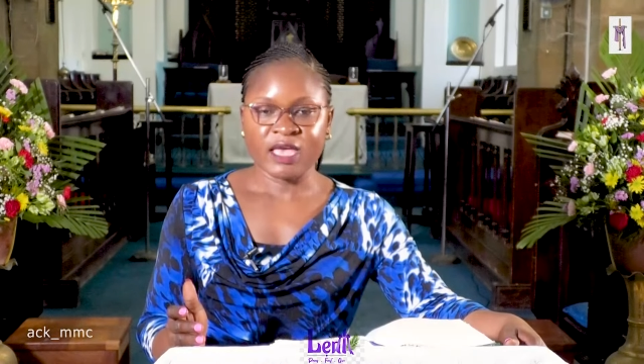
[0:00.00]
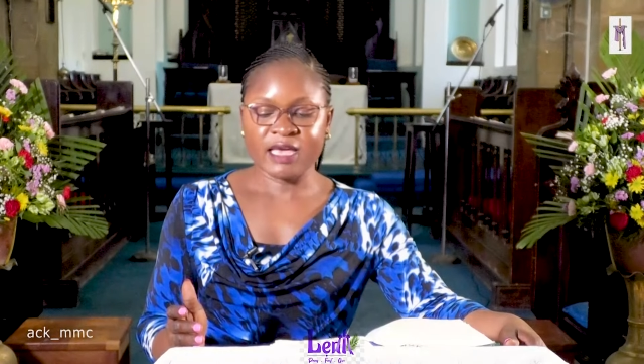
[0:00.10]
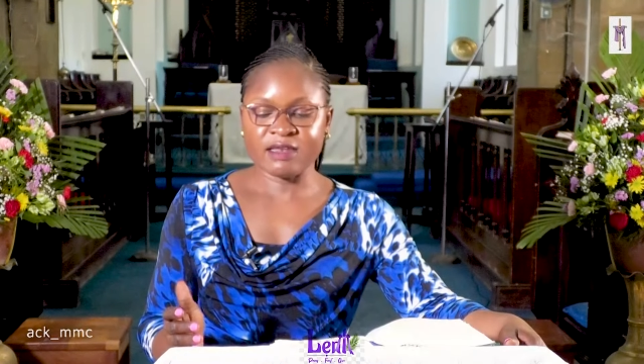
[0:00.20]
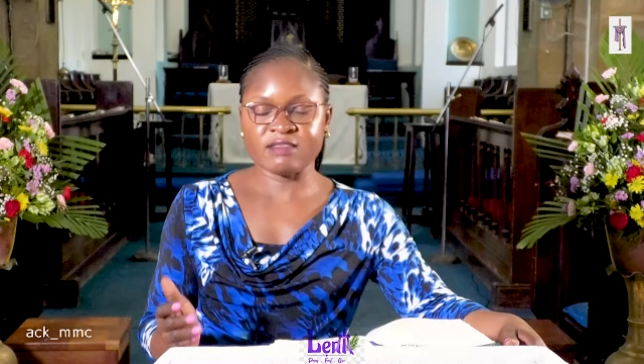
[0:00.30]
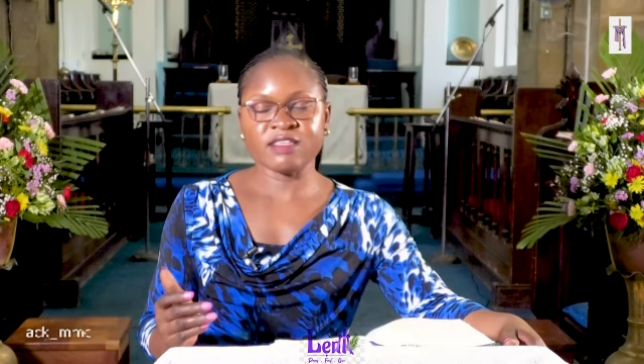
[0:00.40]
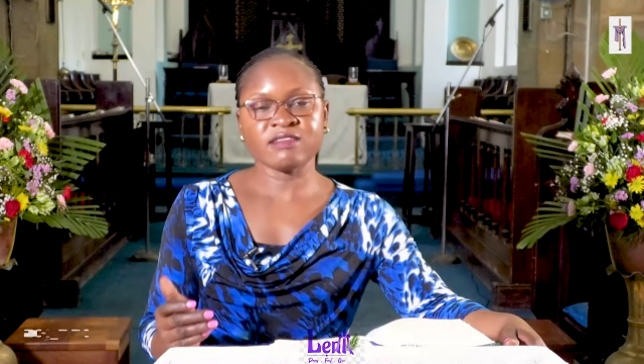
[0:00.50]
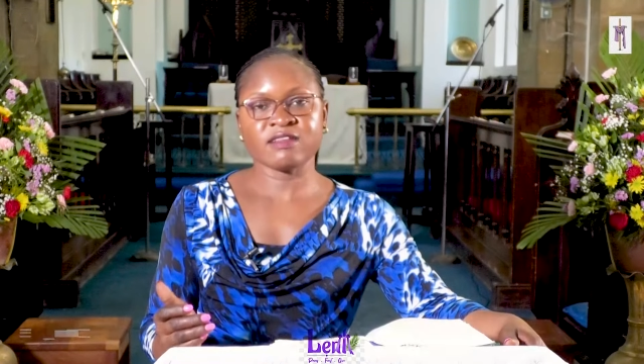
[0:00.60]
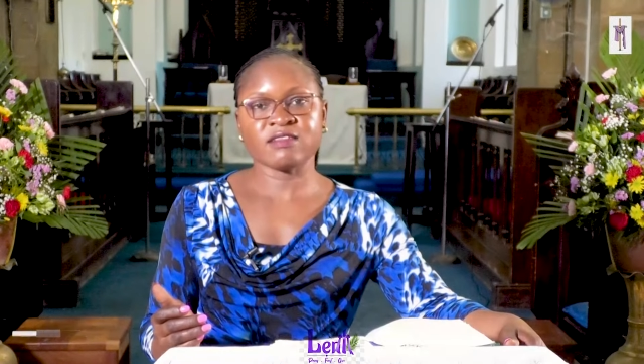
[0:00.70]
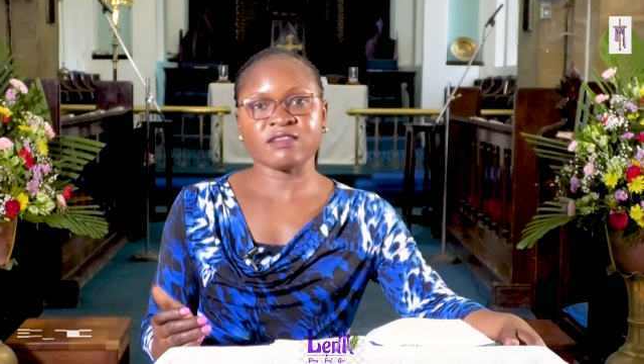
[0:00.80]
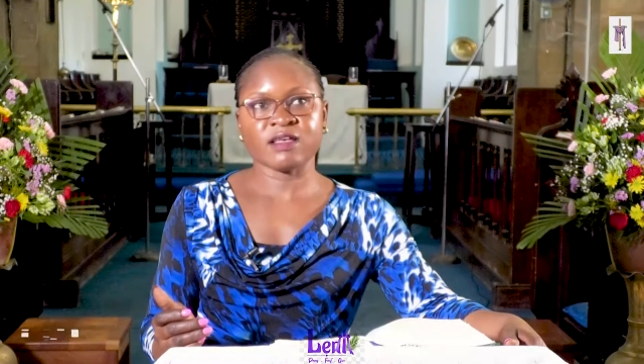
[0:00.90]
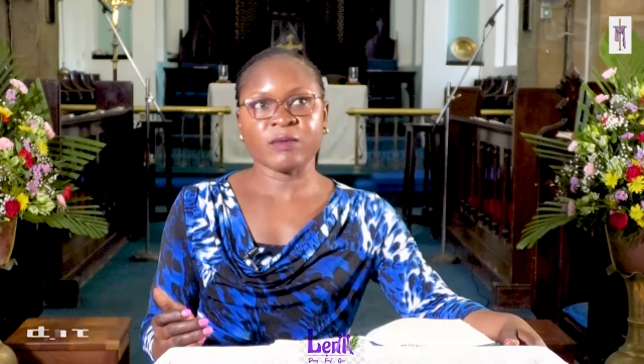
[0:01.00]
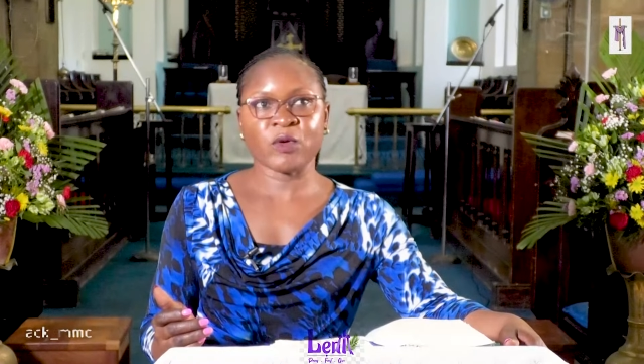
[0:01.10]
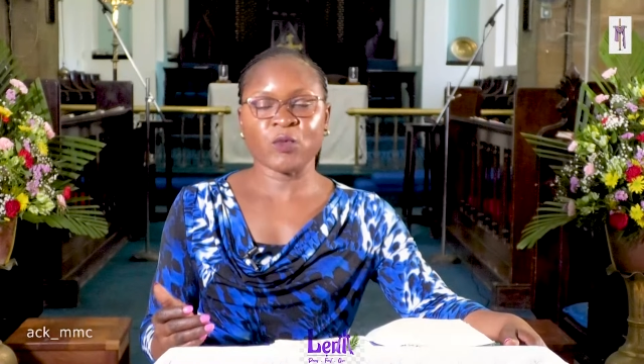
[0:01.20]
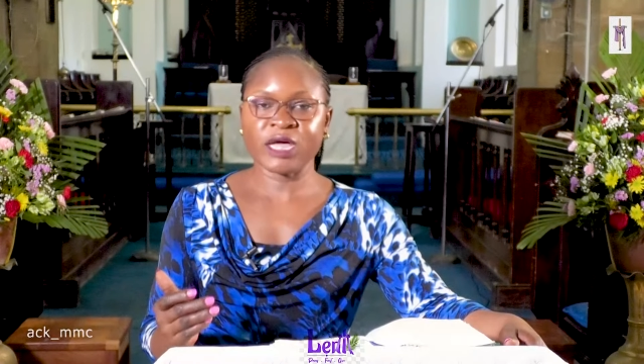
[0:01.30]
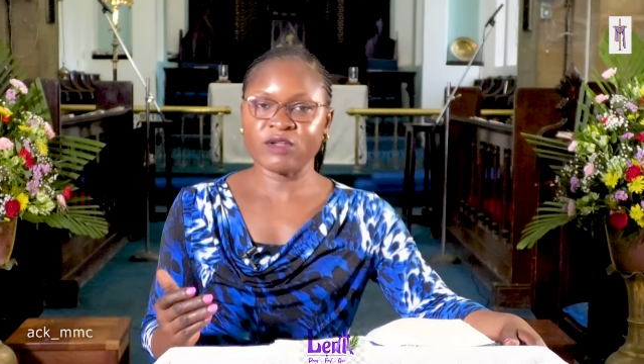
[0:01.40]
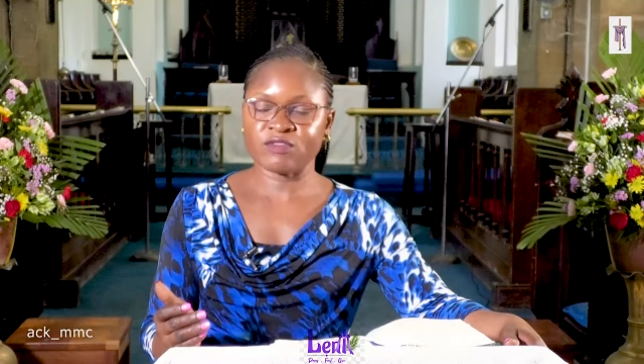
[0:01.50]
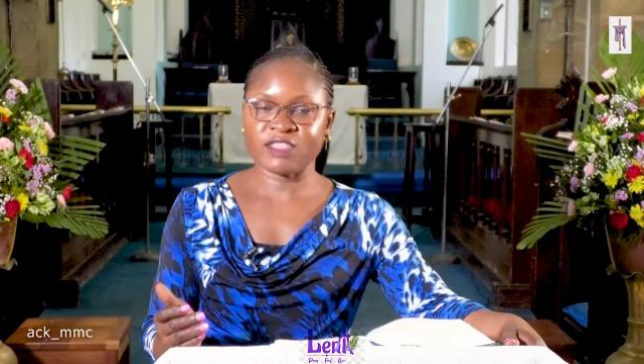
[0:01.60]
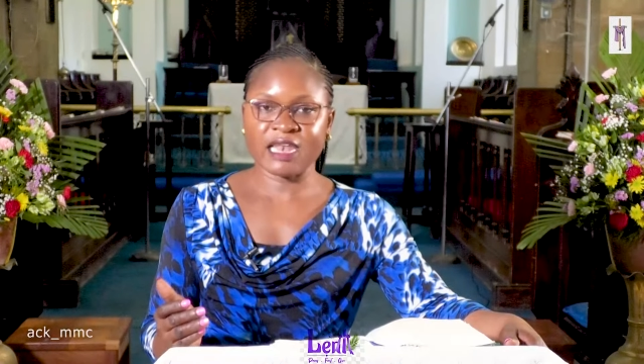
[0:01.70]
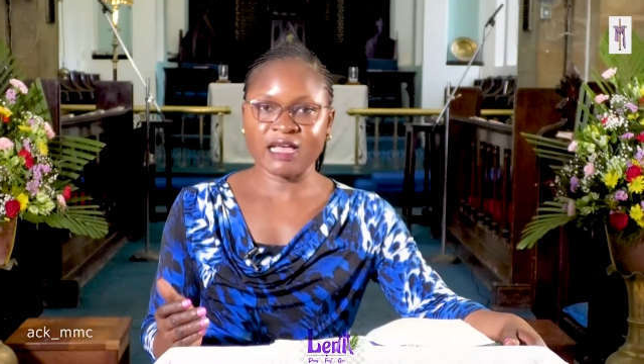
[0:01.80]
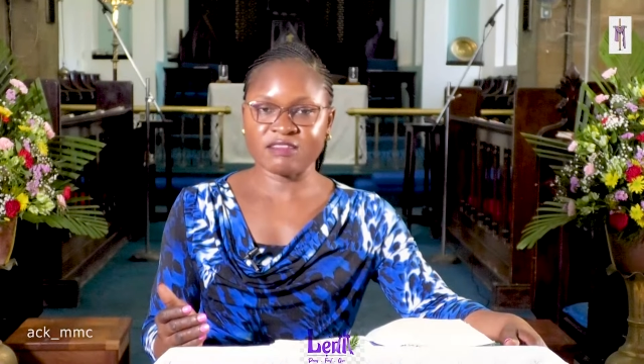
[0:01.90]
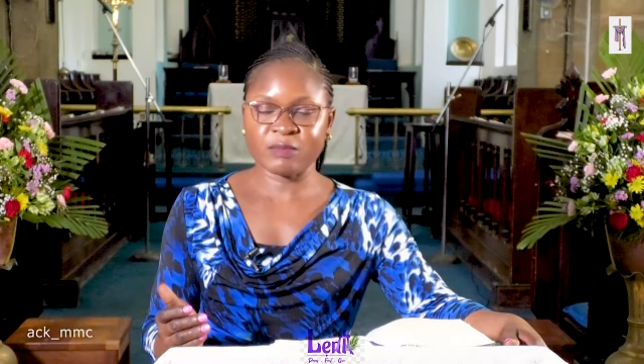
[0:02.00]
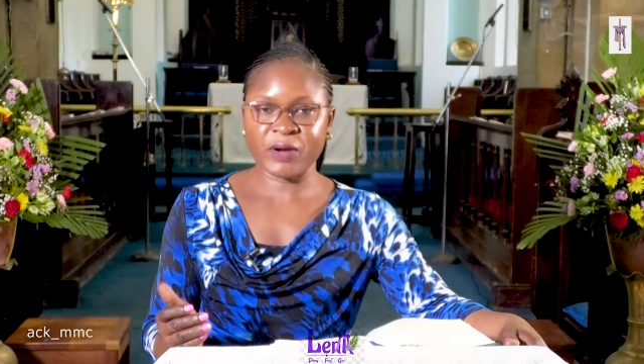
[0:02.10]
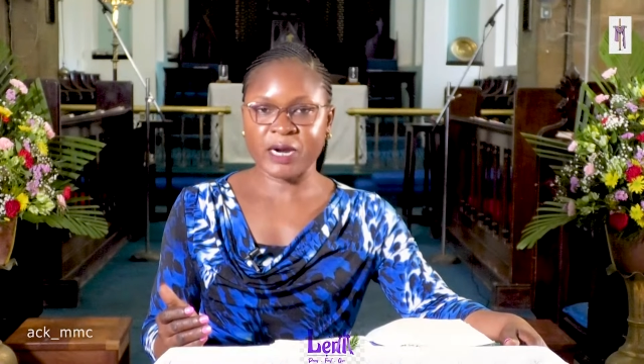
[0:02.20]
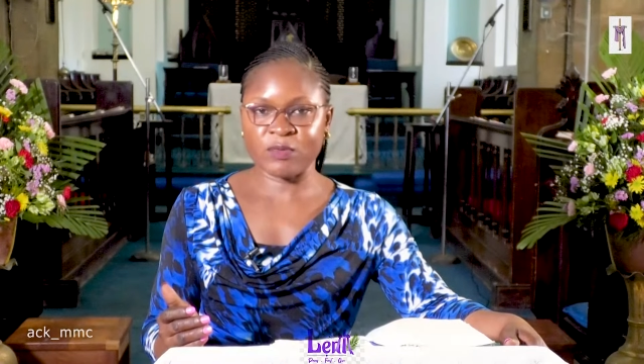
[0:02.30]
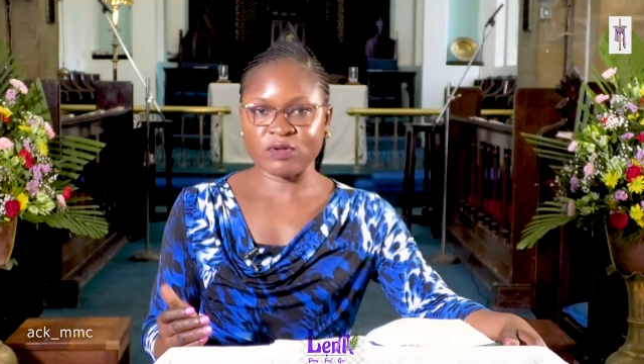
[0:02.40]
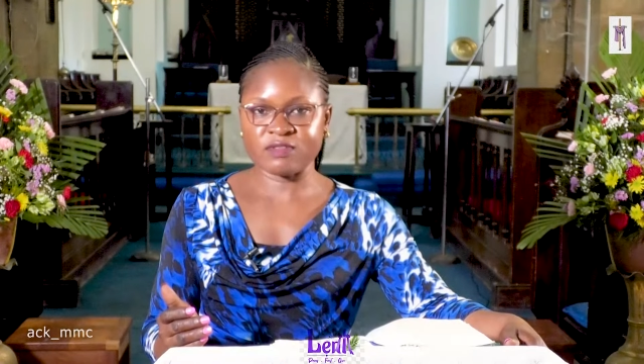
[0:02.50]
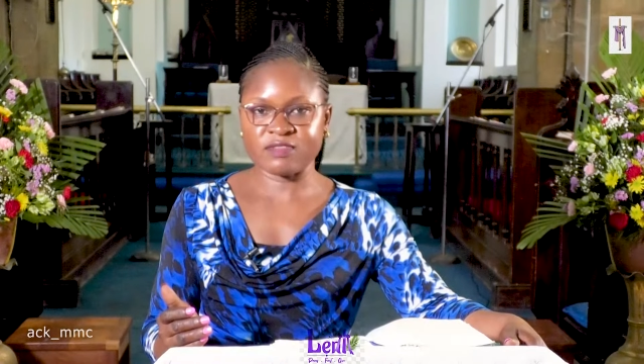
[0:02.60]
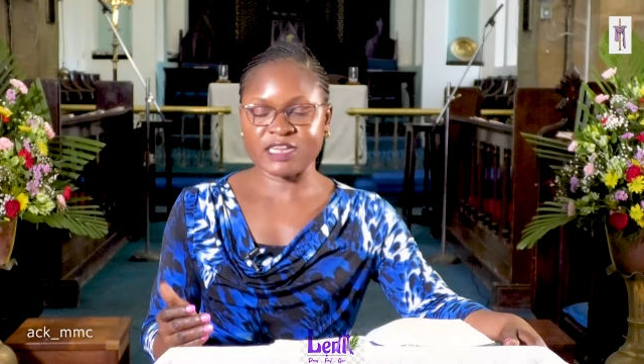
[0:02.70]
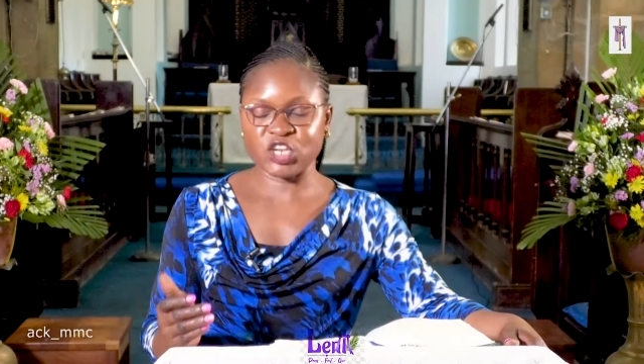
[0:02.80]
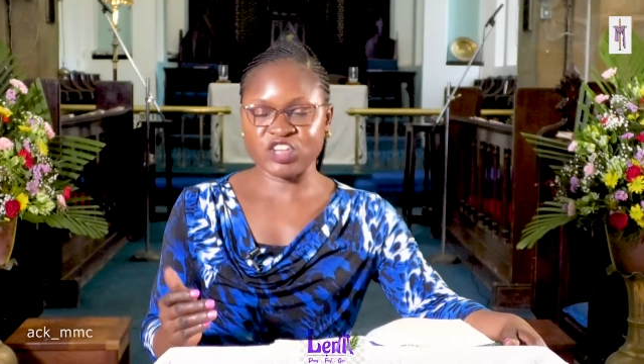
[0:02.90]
And this is one of the last parables that